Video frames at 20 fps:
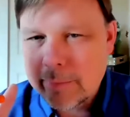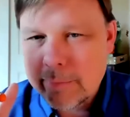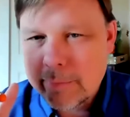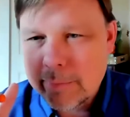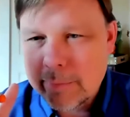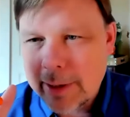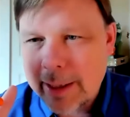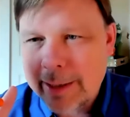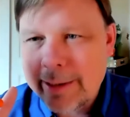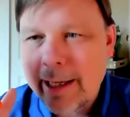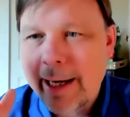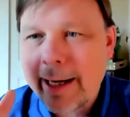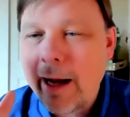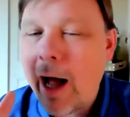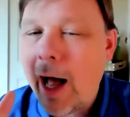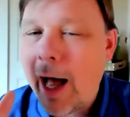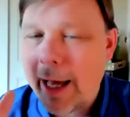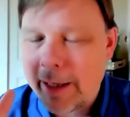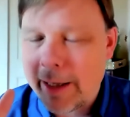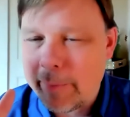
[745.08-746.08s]

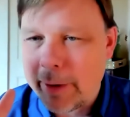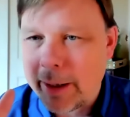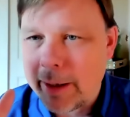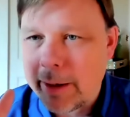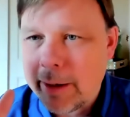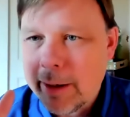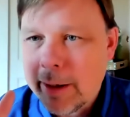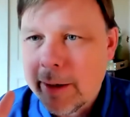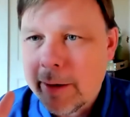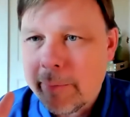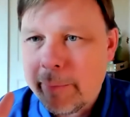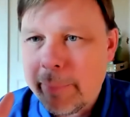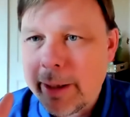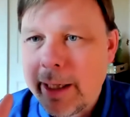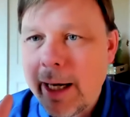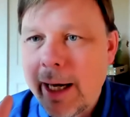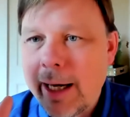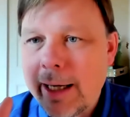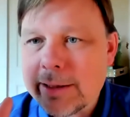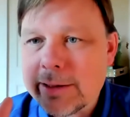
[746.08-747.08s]
dichotomy,
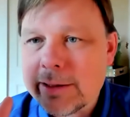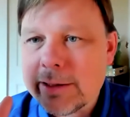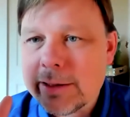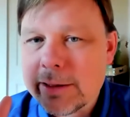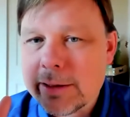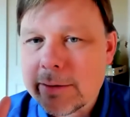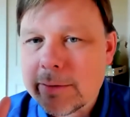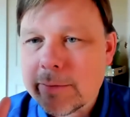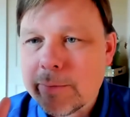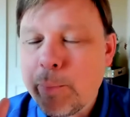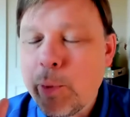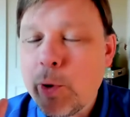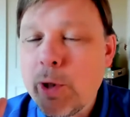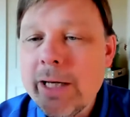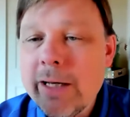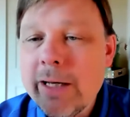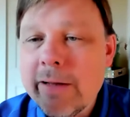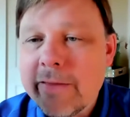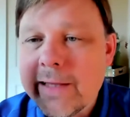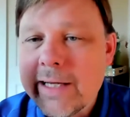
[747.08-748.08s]
because
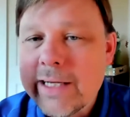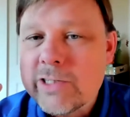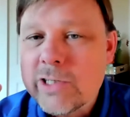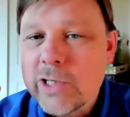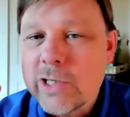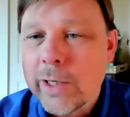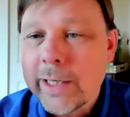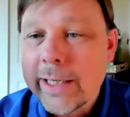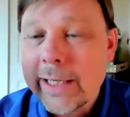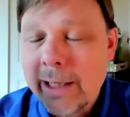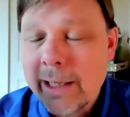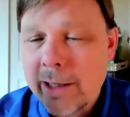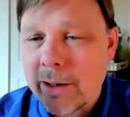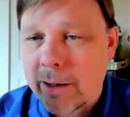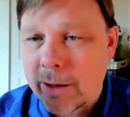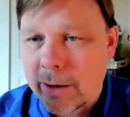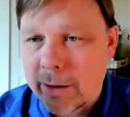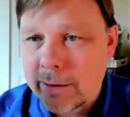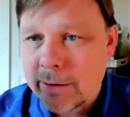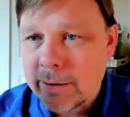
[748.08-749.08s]
putting things in our
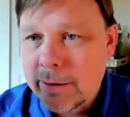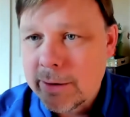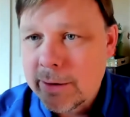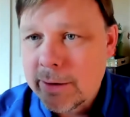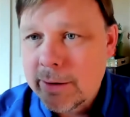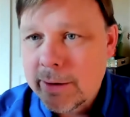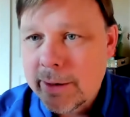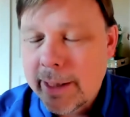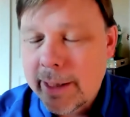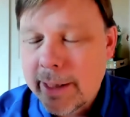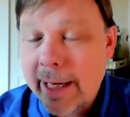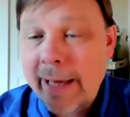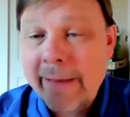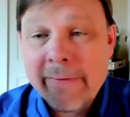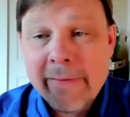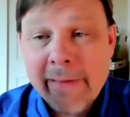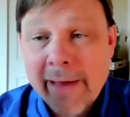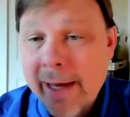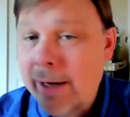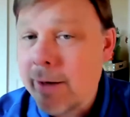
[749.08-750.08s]
ear and
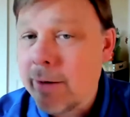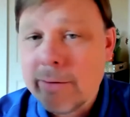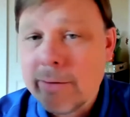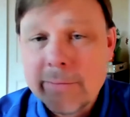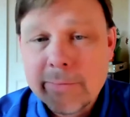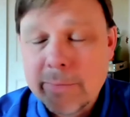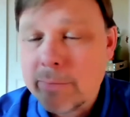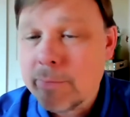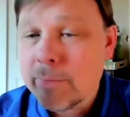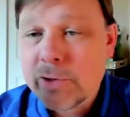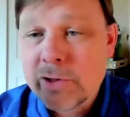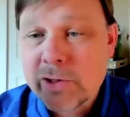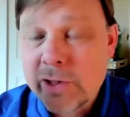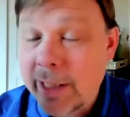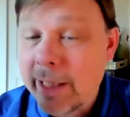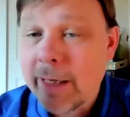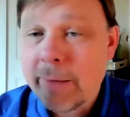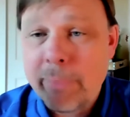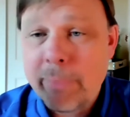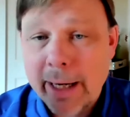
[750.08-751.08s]
then
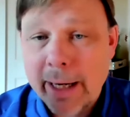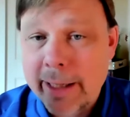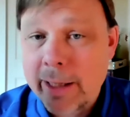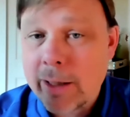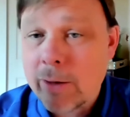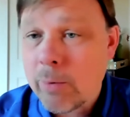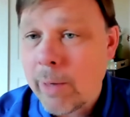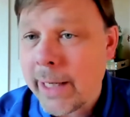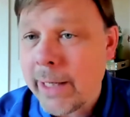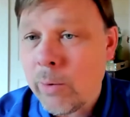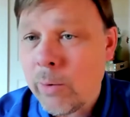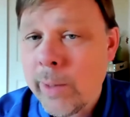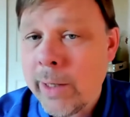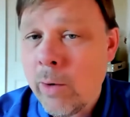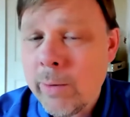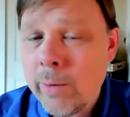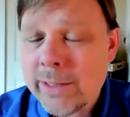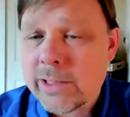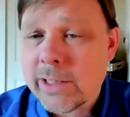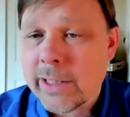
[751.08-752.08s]
singing by ear, right? We
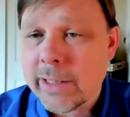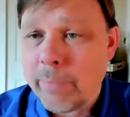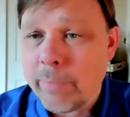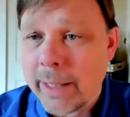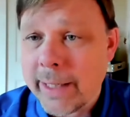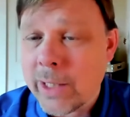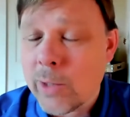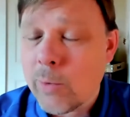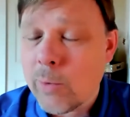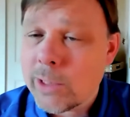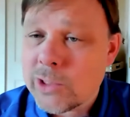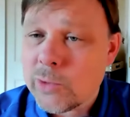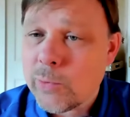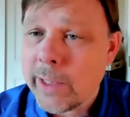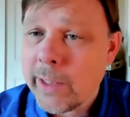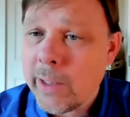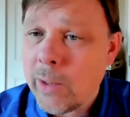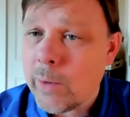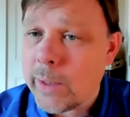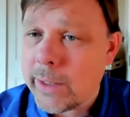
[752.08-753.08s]
always sing by ear once we
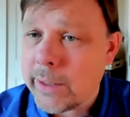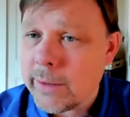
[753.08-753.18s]
know it.